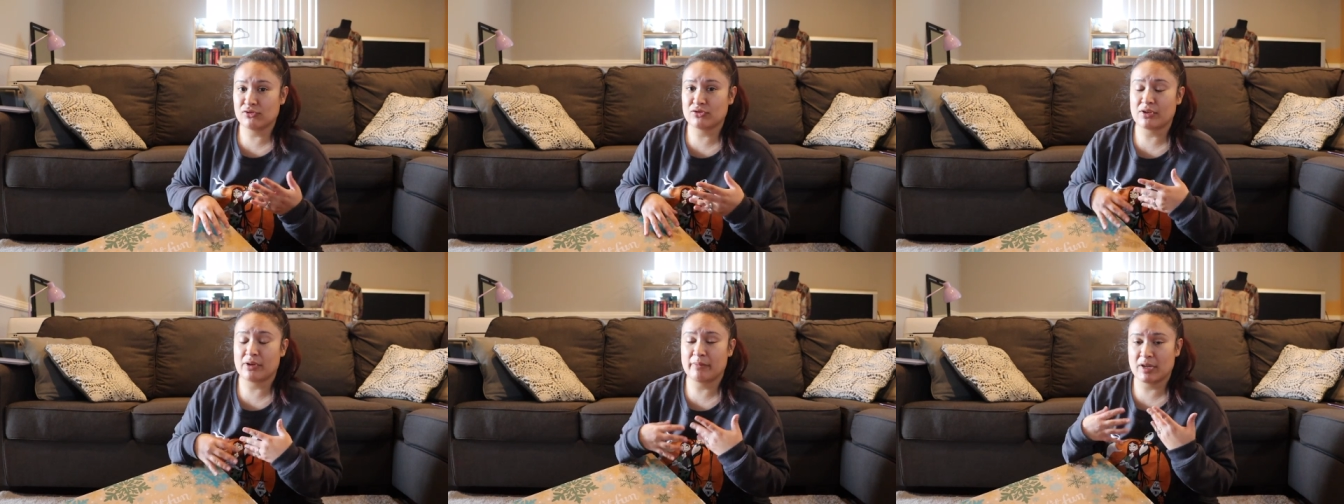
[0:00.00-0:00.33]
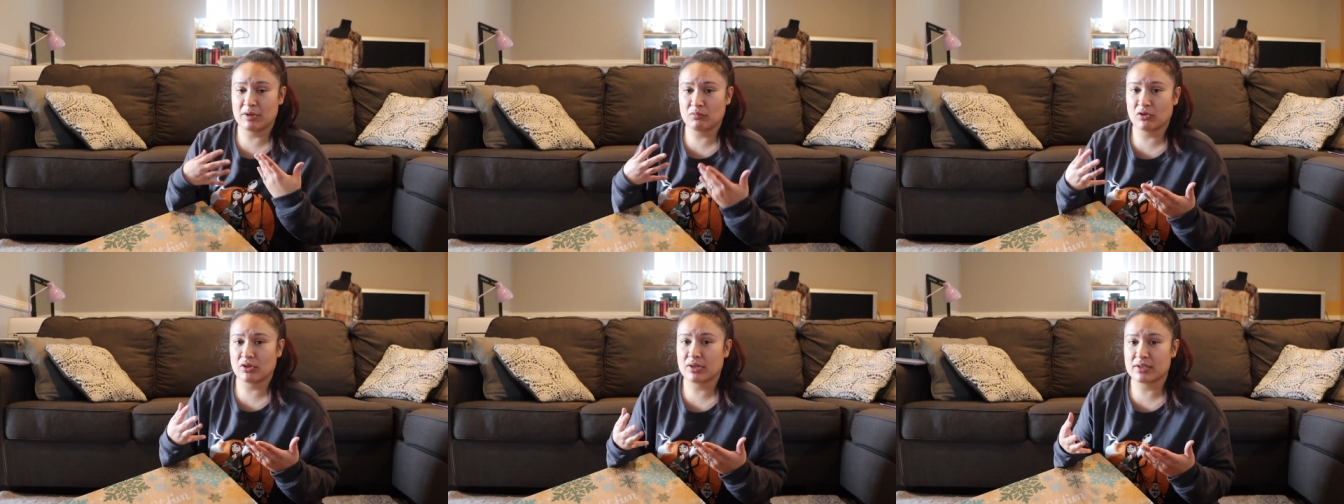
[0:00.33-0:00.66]
so I'm
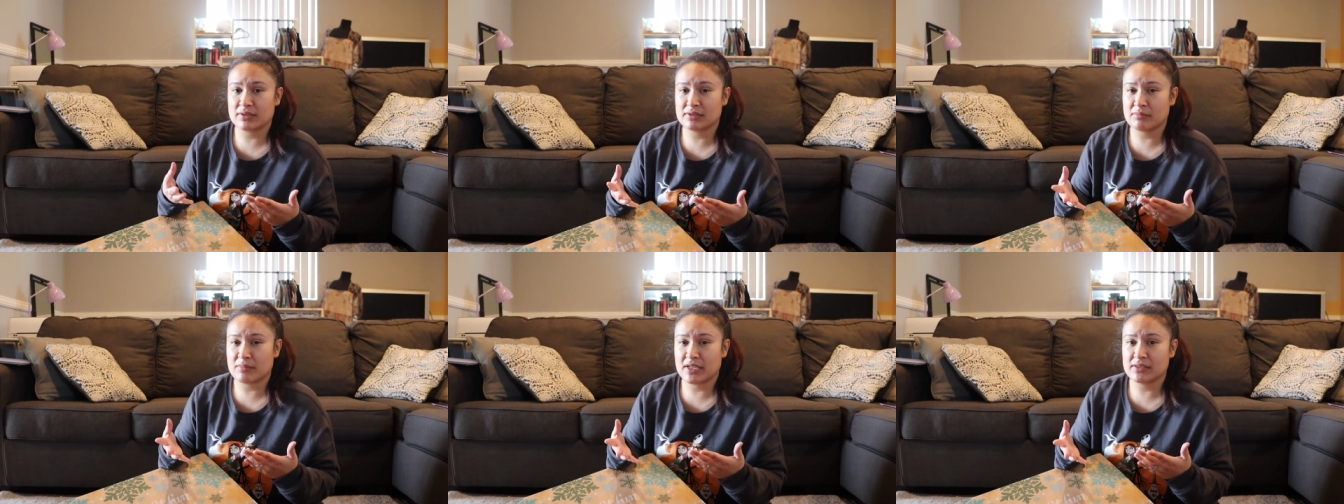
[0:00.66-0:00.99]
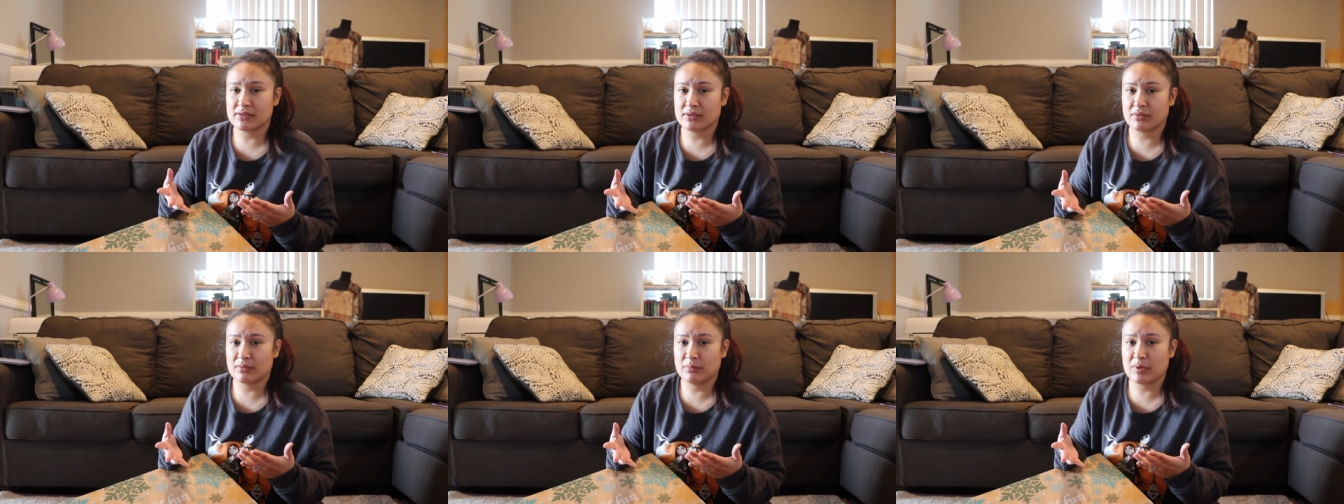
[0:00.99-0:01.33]
able to
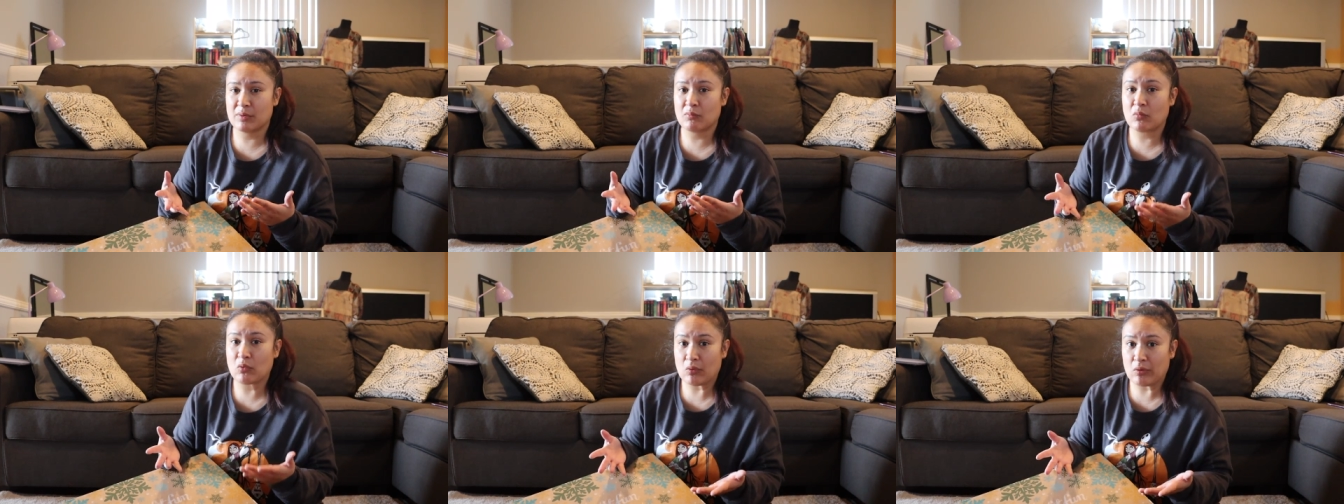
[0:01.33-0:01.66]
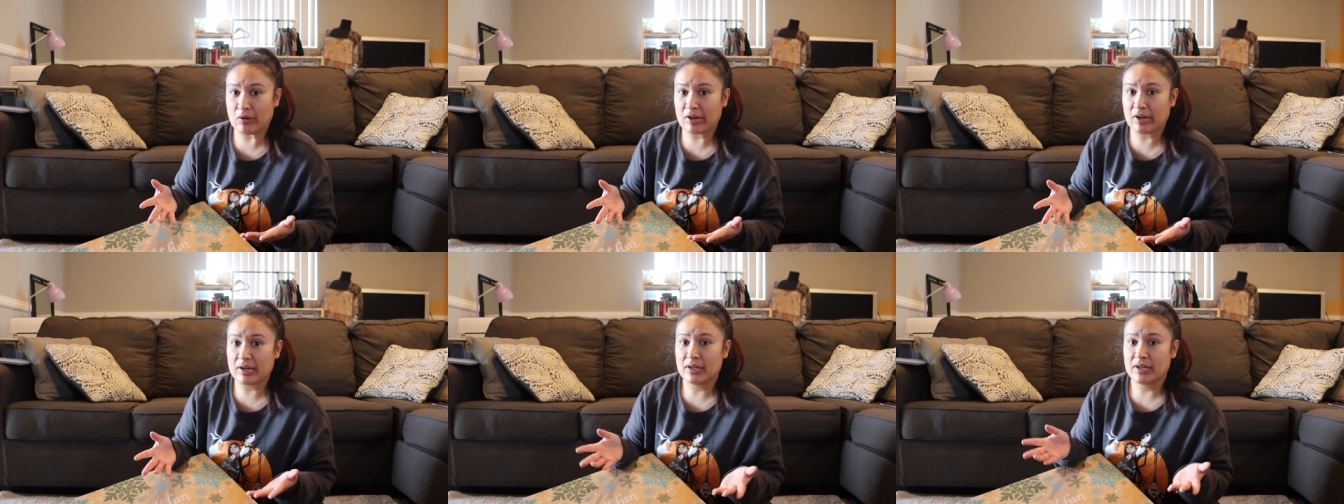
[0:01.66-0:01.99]
customize a little bit
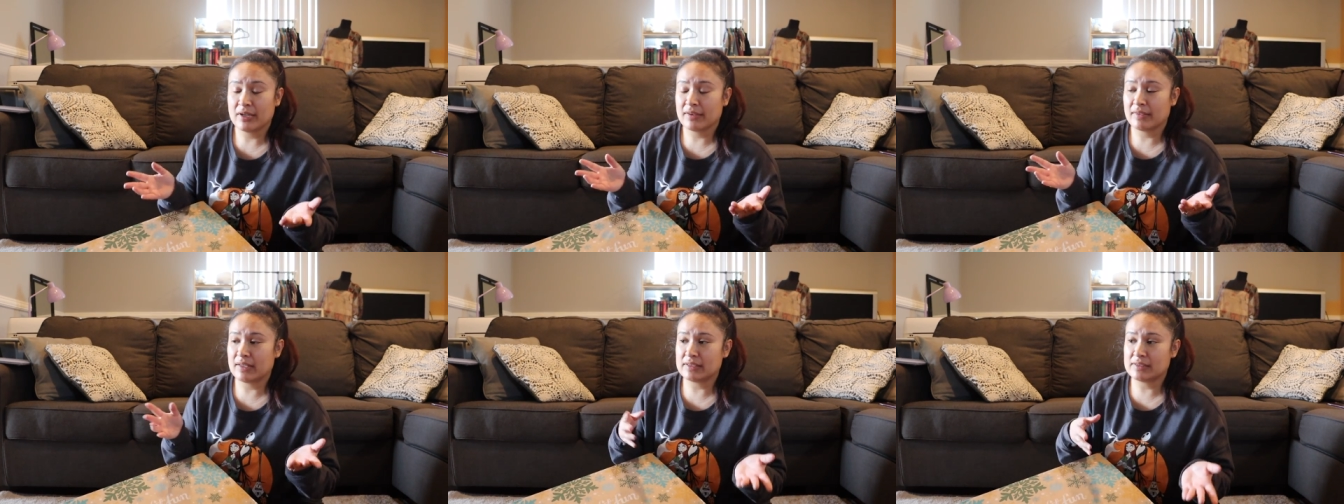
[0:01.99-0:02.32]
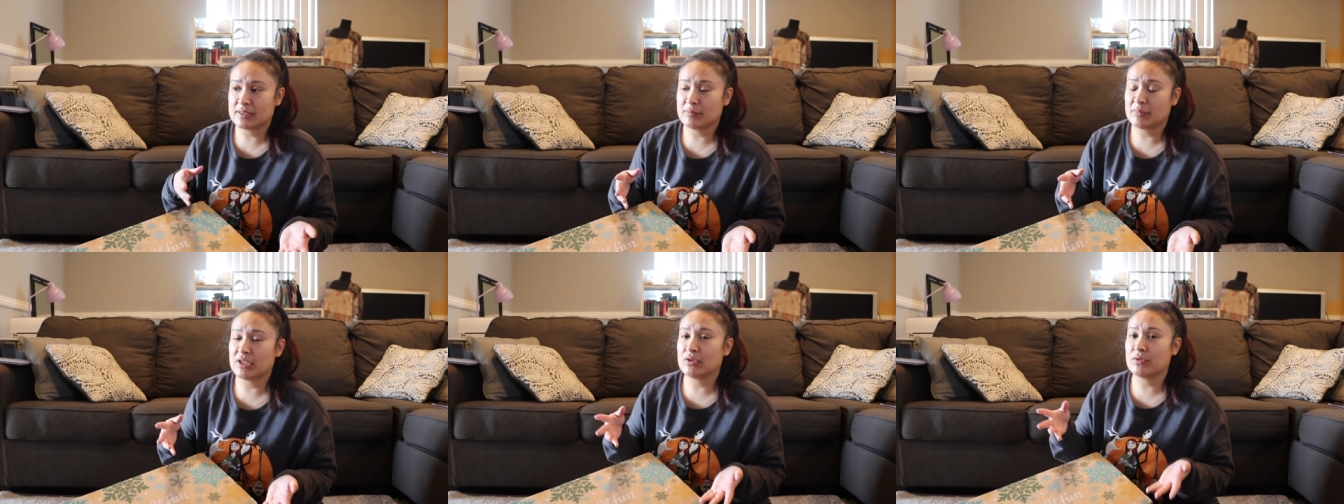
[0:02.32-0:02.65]
more than
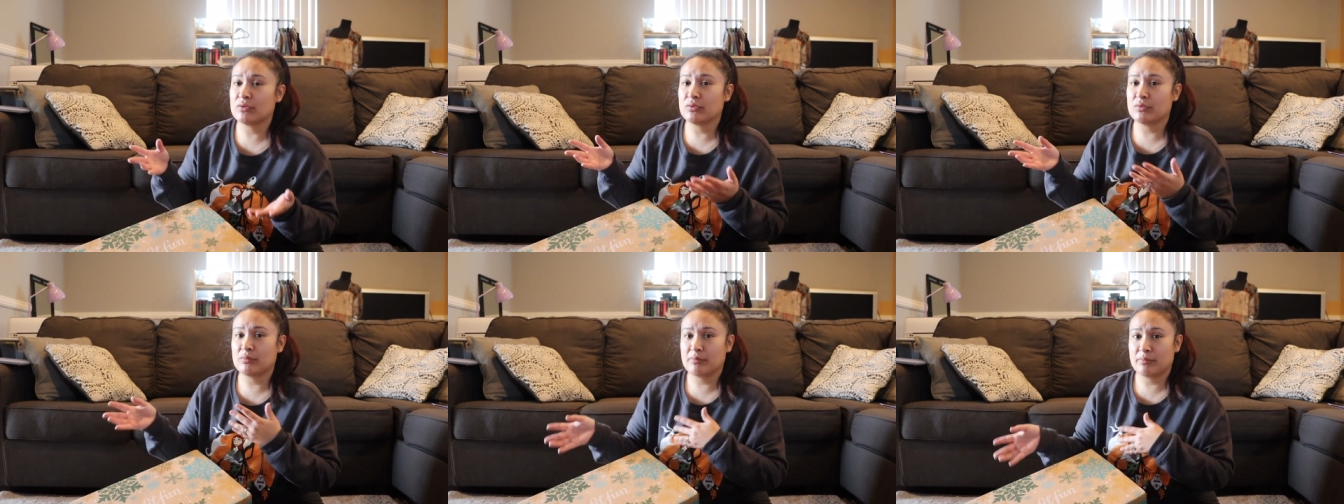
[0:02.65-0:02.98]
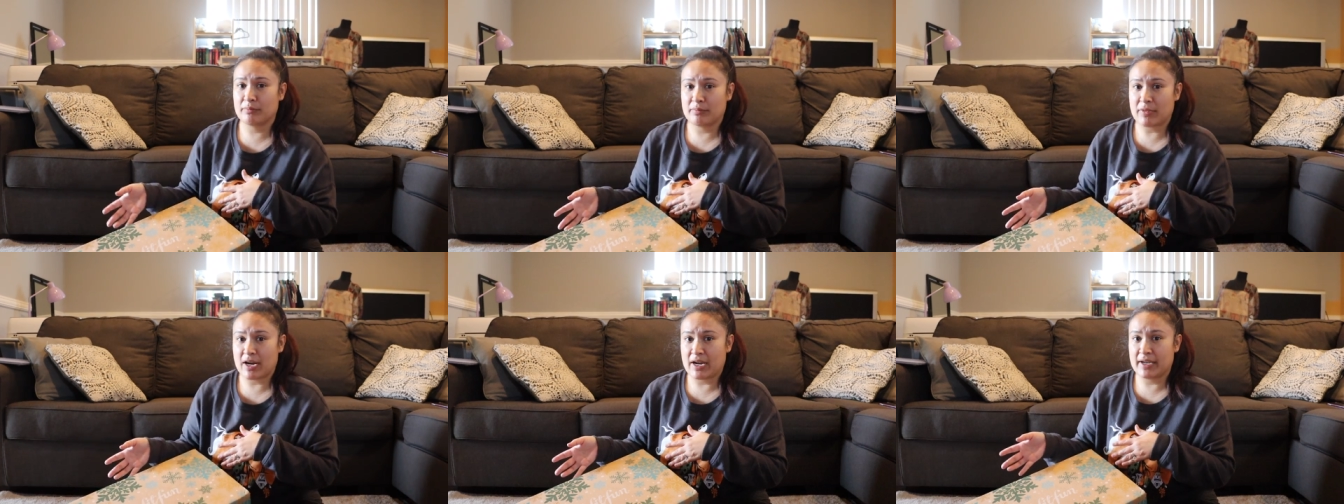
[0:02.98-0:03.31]
somebody who
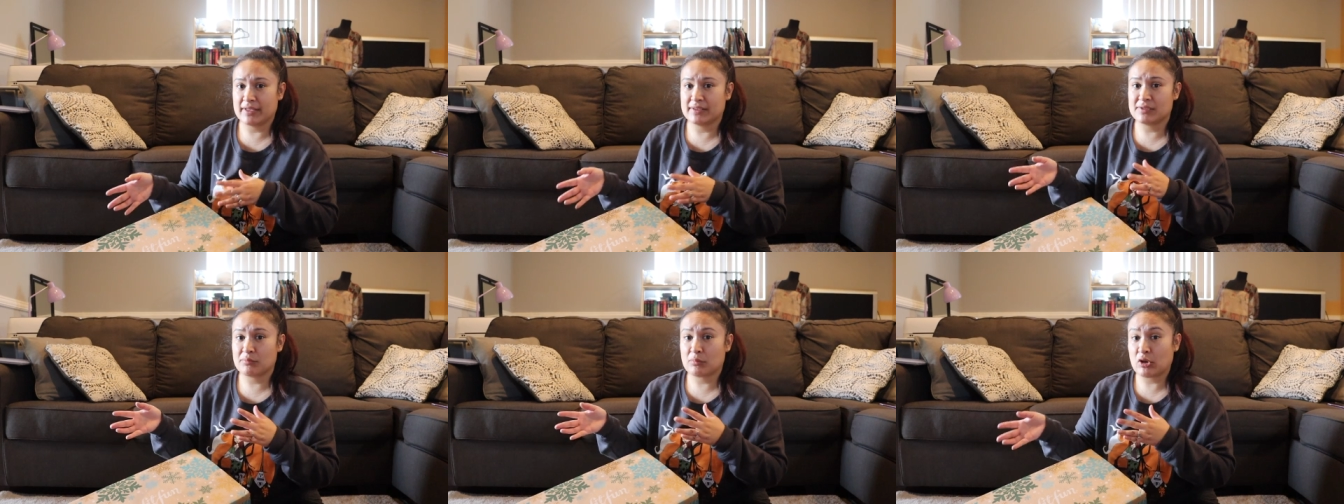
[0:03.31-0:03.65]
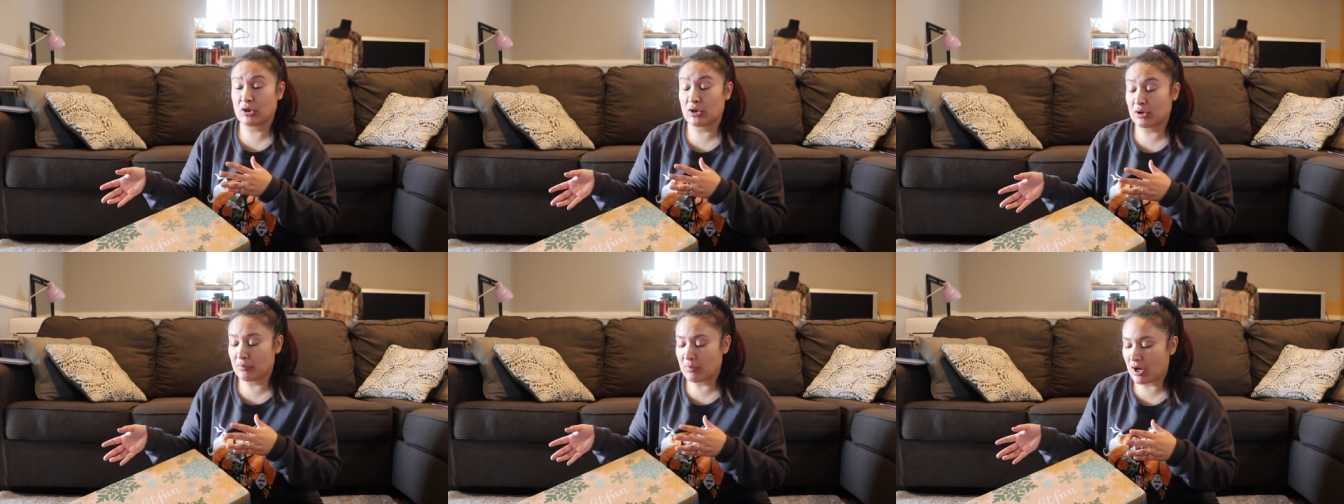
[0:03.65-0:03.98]
buys
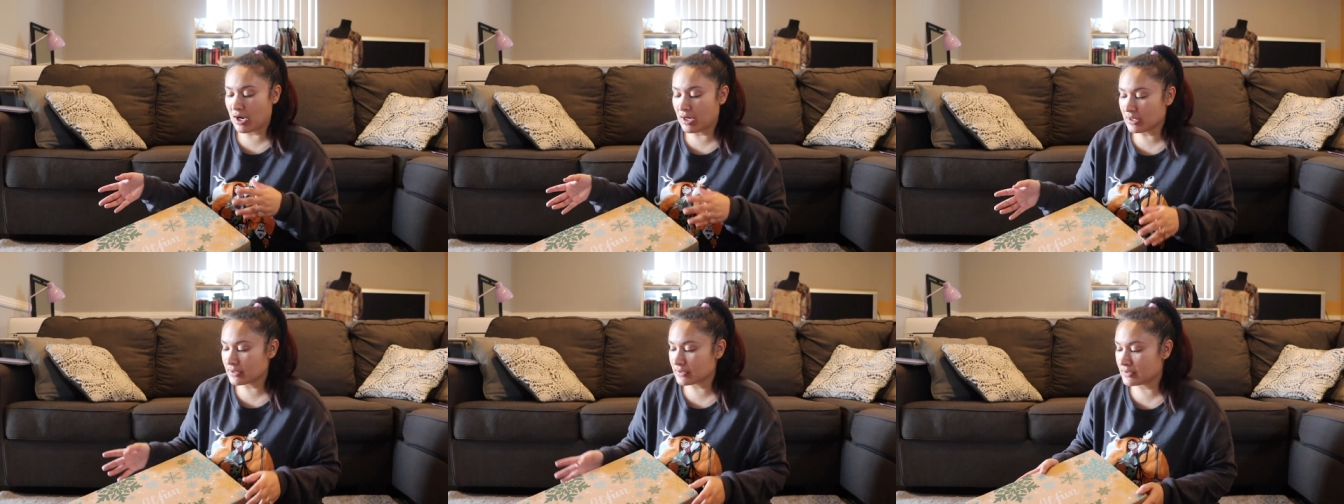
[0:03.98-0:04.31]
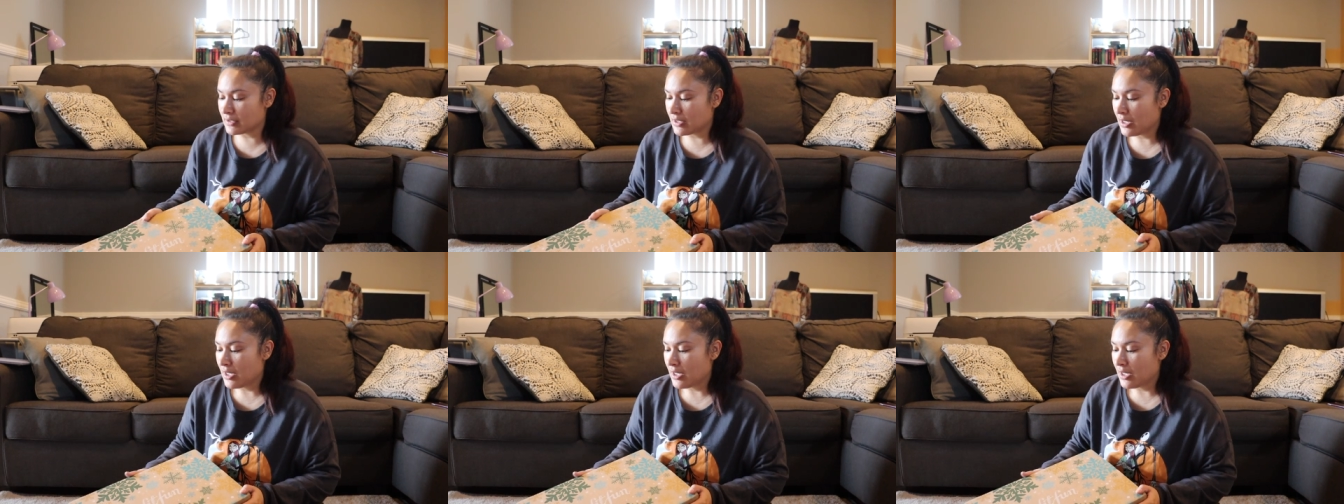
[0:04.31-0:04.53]
per box.